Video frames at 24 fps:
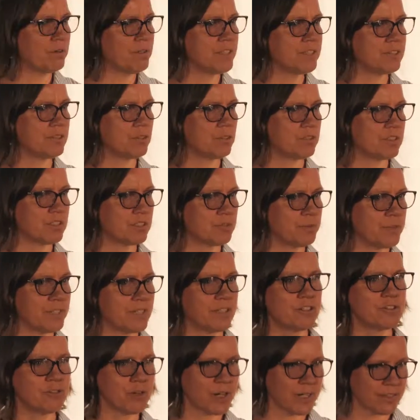resources we
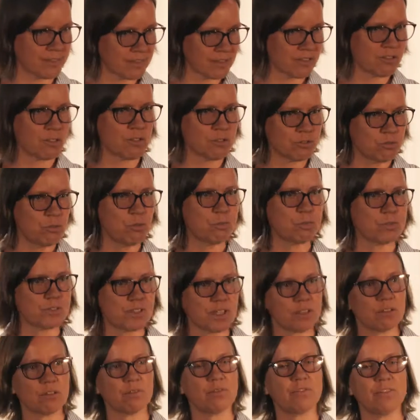can drink. There's only
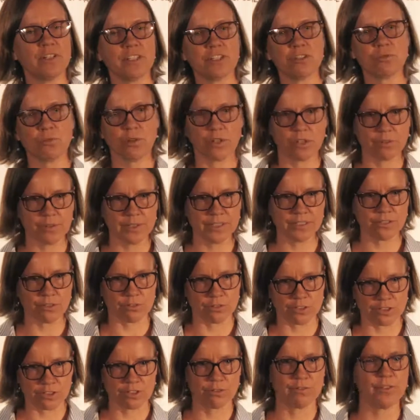2% of freshwater
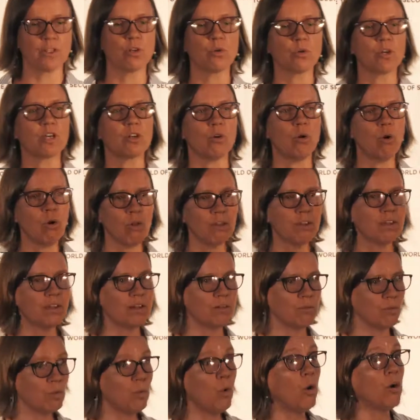resources if you look at all
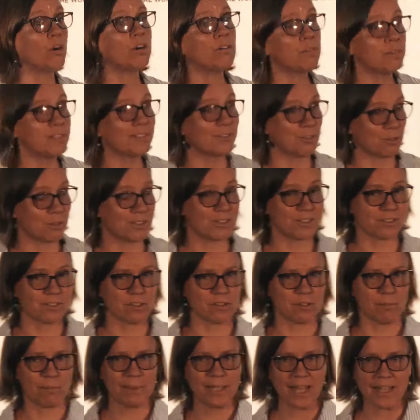the water resources
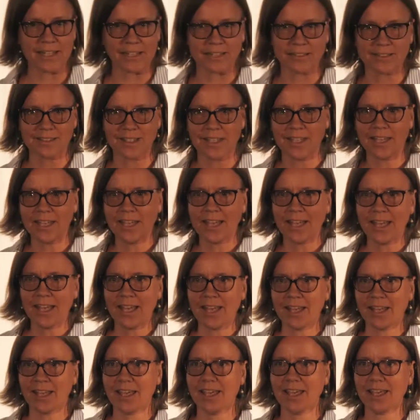on the planet.
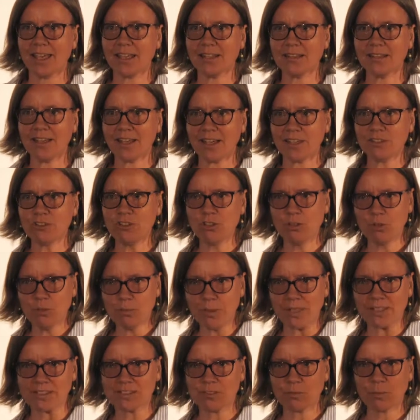And
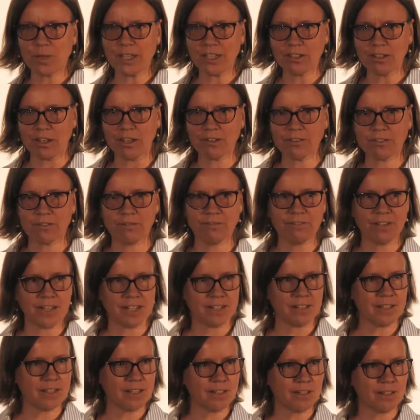humans, we're not
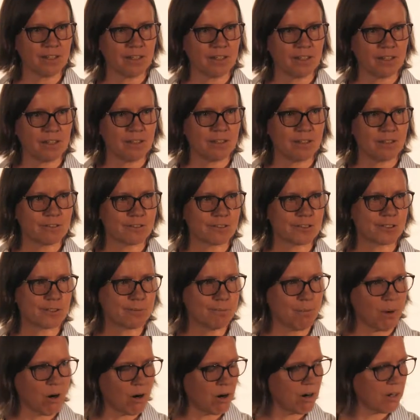very
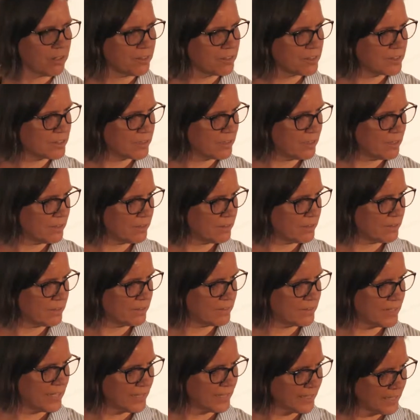smart
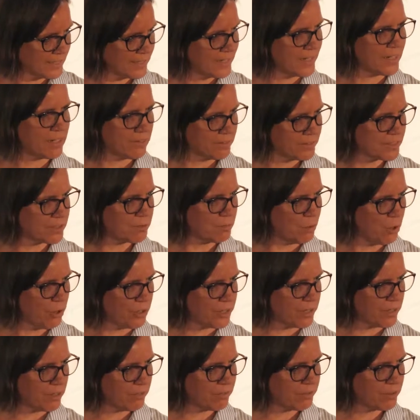taking care of this
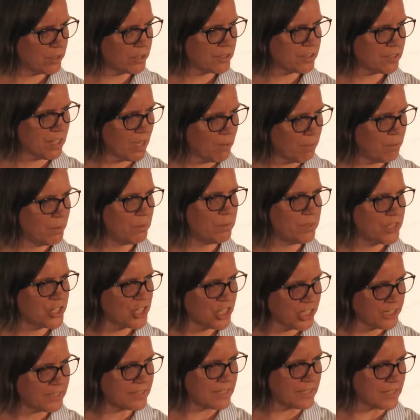water. For example, we
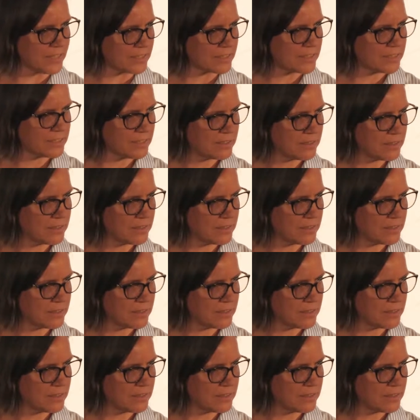shit in it.